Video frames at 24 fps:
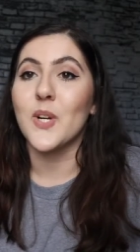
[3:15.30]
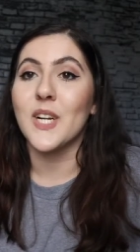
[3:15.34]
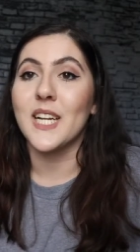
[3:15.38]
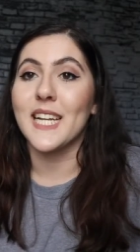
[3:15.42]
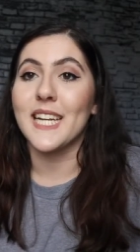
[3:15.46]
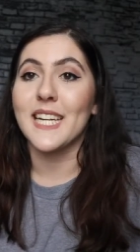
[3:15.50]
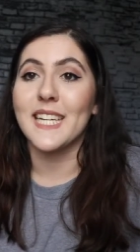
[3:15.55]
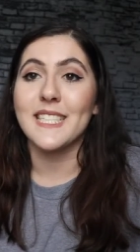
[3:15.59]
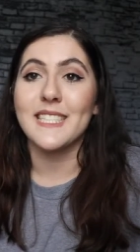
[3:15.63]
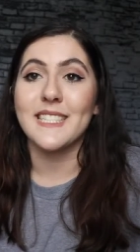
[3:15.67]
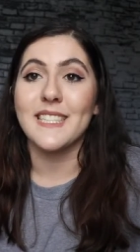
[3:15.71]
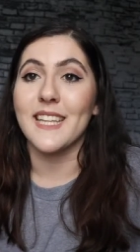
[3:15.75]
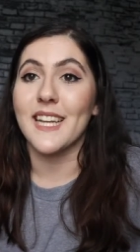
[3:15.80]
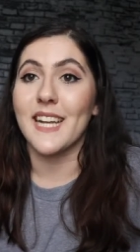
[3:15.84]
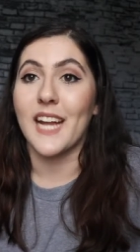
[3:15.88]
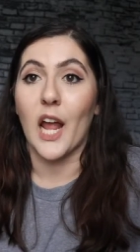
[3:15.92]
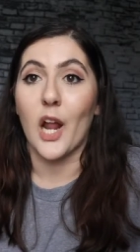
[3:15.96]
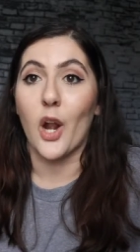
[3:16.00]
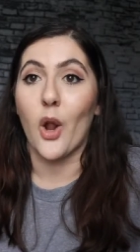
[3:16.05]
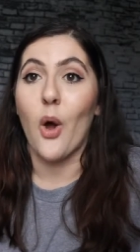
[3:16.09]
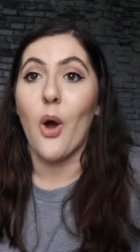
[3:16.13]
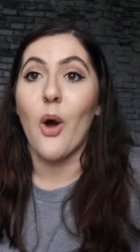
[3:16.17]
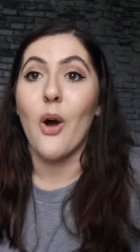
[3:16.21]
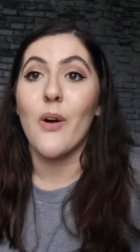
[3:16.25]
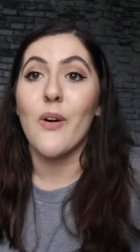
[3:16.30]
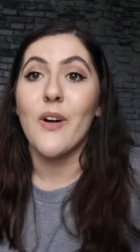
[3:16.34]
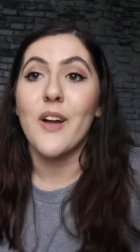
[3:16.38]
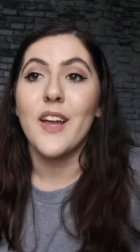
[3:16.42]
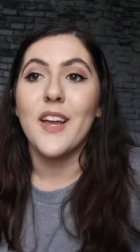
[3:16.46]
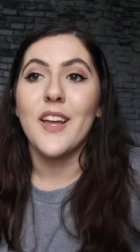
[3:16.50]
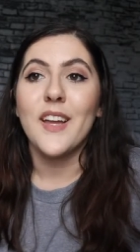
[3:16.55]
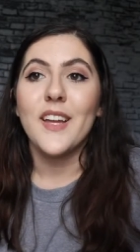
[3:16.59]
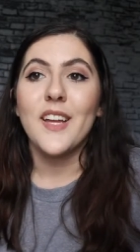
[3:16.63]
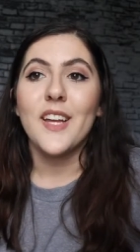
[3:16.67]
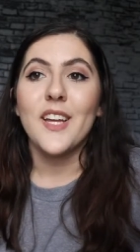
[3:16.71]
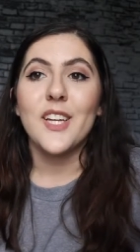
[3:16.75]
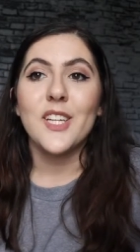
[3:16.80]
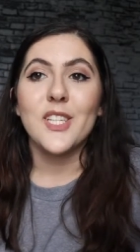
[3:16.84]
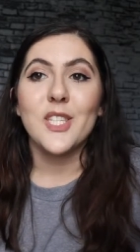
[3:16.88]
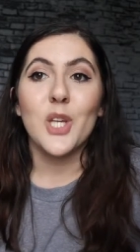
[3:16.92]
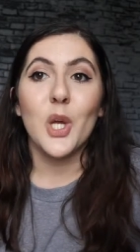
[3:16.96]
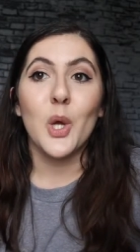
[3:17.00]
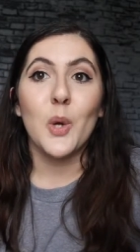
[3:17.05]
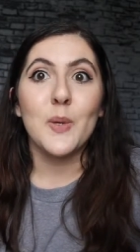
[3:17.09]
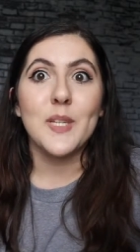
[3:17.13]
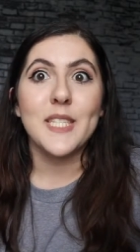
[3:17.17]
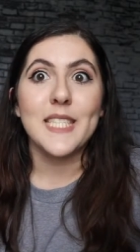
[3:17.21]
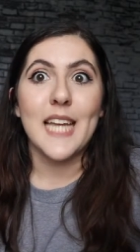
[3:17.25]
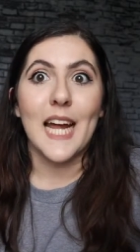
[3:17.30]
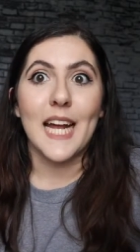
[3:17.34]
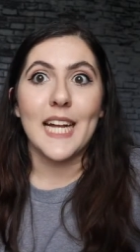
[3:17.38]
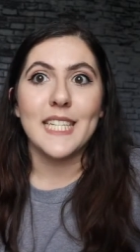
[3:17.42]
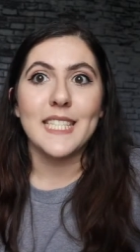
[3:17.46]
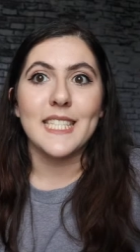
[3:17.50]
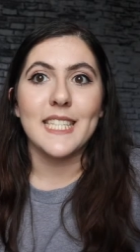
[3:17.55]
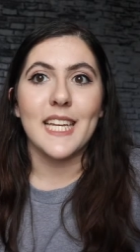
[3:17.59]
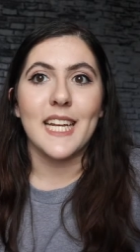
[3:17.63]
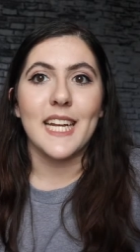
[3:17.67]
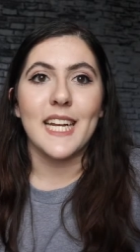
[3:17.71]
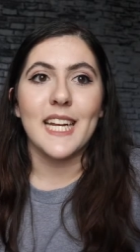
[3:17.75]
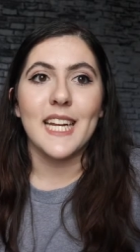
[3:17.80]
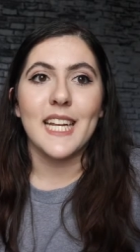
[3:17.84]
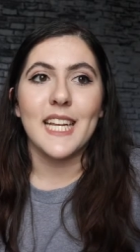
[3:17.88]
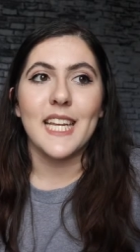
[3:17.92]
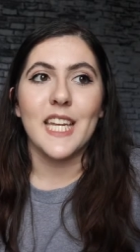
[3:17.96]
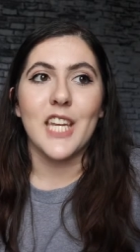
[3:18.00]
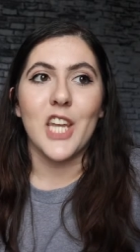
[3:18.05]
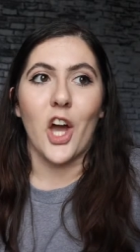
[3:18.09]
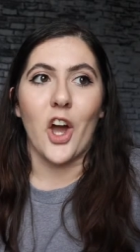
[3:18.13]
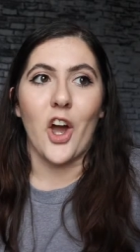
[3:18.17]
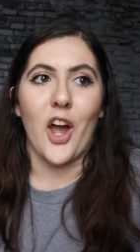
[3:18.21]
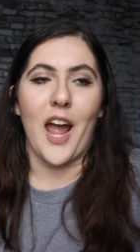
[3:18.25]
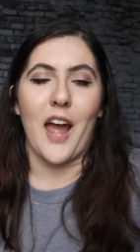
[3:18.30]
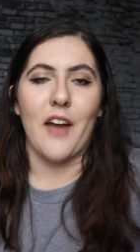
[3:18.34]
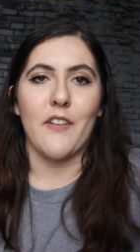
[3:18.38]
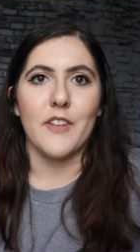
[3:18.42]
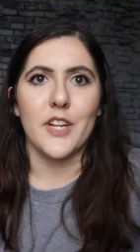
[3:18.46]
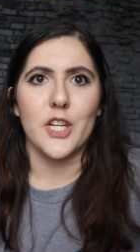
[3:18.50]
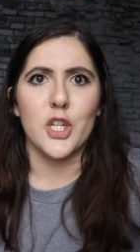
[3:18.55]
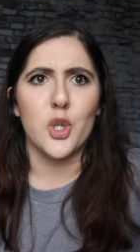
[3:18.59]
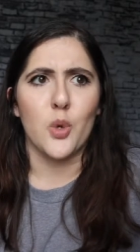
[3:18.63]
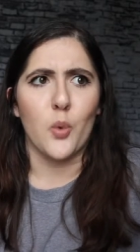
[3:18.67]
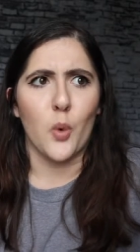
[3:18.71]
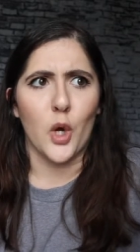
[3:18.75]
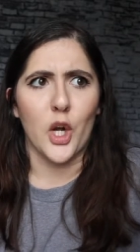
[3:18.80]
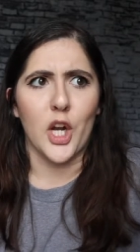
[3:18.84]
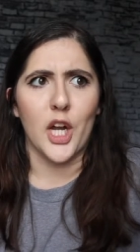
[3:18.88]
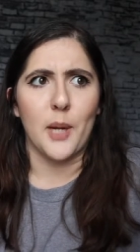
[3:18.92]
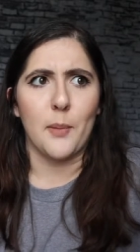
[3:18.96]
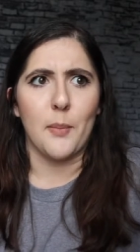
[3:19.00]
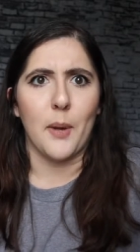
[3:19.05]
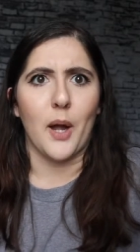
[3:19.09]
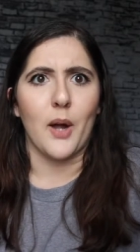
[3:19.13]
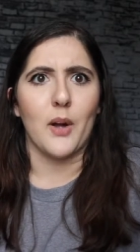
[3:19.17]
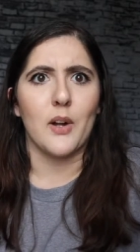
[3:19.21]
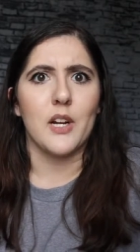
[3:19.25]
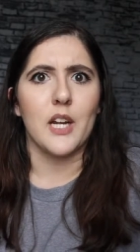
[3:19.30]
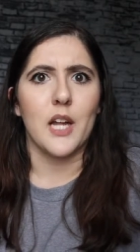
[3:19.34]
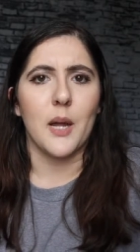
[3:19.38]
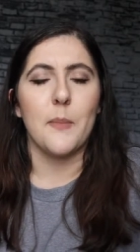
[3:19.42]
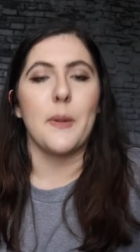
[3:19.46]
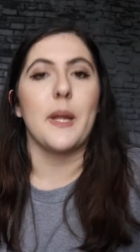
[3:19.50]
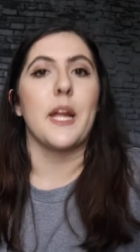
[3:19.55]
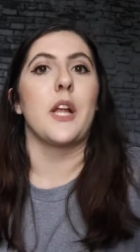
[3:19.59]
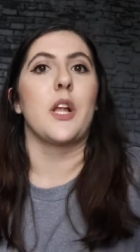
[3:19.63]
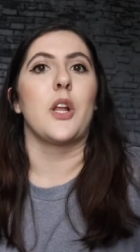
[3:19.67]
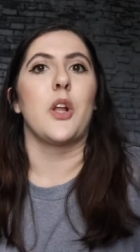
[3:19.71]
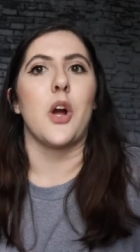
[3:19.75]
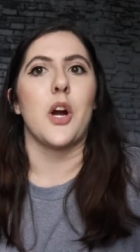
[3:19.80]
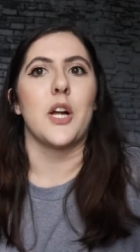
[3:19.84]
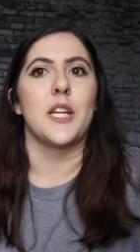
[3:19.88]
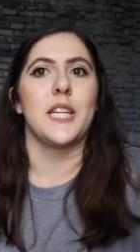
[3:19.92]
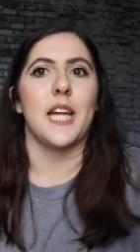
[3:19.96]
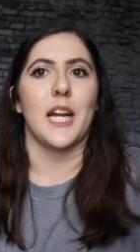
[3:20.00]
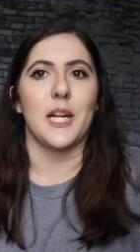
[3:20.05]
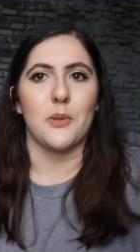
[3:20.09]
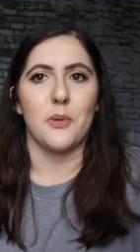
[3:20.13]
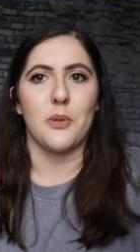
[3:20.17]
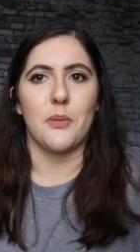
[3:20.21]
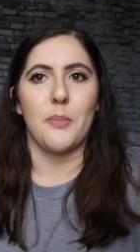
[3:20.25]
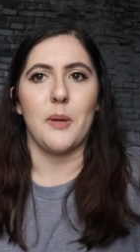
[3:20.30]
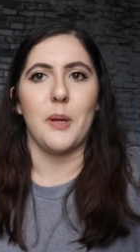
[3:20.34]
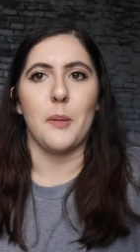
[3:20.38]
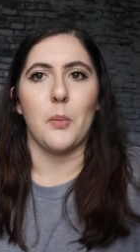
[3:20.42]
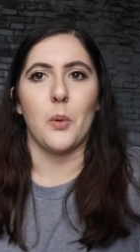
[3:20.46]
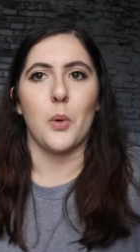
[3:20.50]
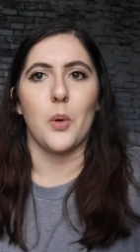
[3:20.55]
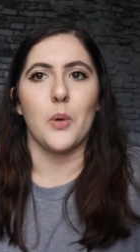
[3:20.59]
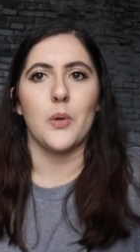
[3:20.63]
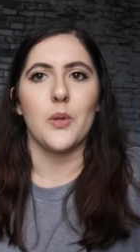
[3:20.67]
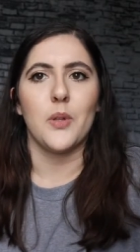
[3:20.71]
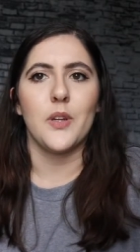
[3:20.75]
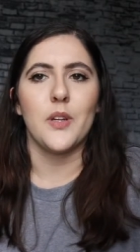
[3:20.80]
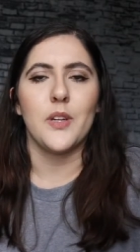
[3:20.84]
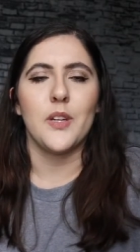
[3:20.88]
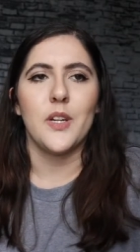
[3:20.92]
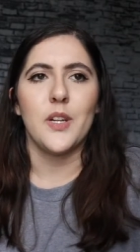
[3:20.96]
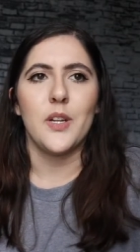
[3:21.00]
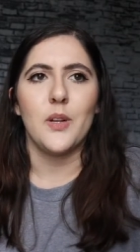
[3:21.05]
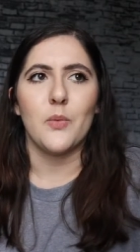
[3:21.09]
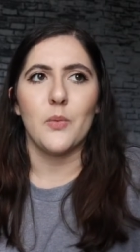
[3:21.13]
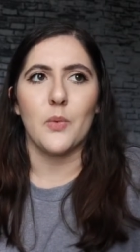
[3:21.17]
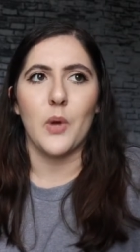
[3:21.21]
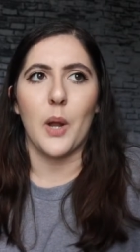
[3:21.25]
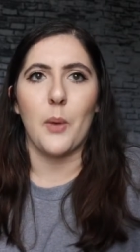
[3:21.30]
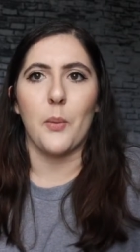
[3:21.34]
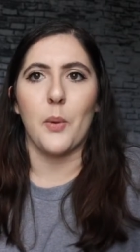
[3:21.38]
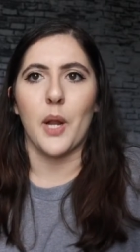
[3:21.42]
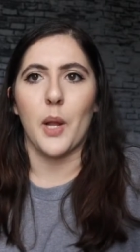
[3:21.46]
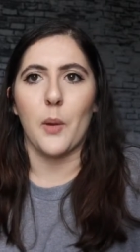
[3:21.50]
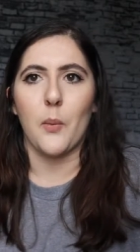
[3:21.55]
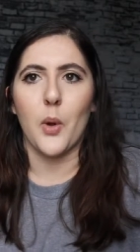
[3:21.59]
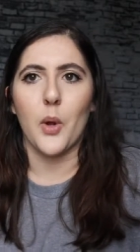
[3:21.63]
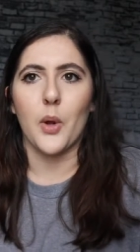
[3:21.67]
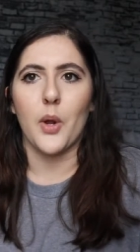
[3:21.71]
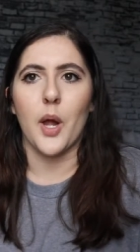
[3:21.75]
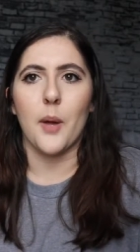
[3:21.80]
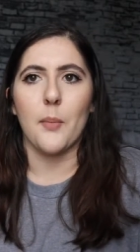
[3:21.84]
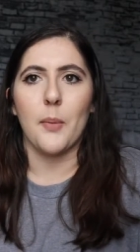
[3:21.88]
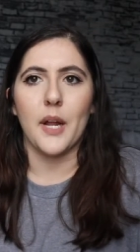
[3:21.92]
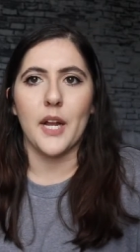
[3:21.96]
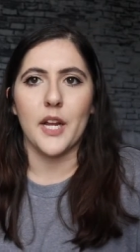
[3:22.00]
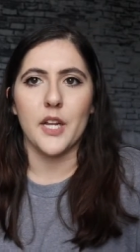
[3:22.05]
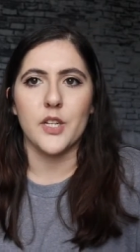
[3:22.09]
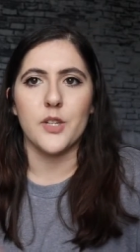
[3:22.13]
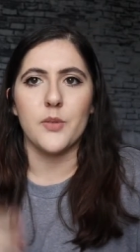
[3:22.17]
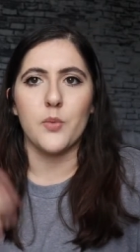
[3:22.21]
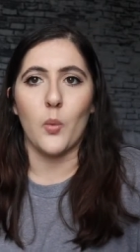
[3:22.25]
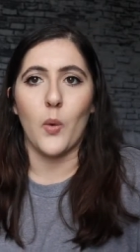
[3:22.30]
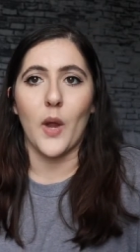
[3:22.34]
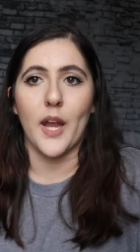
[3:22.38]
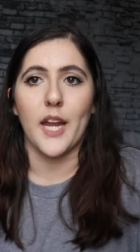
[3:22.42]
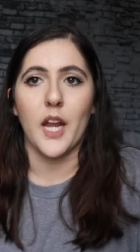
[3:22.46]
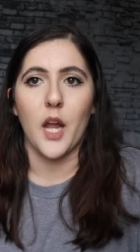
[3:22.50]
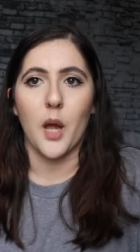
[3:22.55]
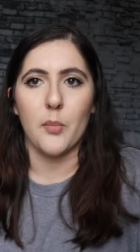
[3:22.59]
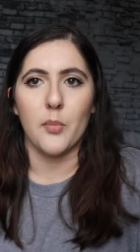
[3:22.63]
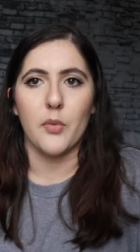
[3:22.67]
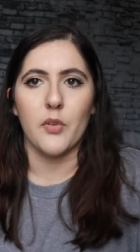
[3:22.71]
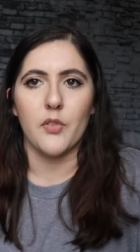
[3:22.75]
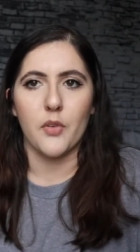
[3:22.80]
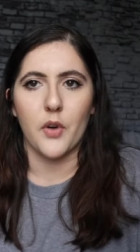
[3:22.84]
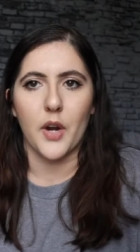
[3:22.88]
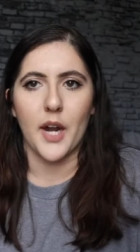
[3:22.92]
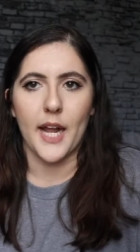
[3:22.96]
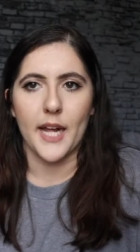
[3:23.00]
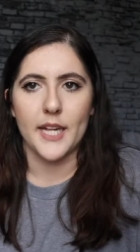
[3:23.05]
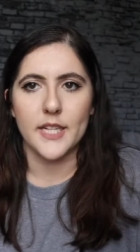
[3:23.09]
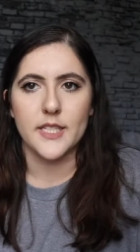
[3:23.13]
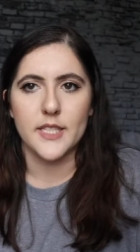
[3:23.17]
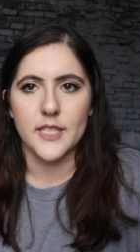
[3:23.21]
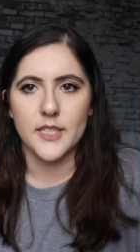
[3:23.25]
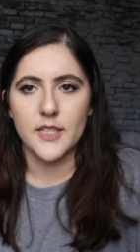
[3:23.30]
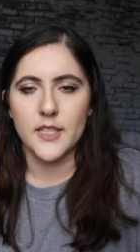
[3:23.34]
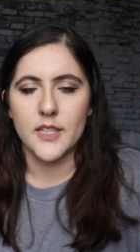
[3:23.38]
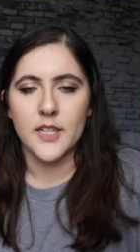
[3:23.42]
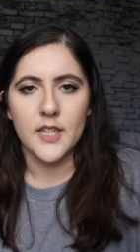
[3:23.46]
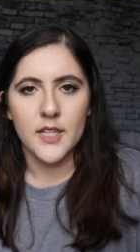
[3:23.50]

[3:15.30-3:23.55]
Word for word: mornings like at all. So it was nice like not having to worry about coming in contact with people right when I woke up. I could wake up before I had to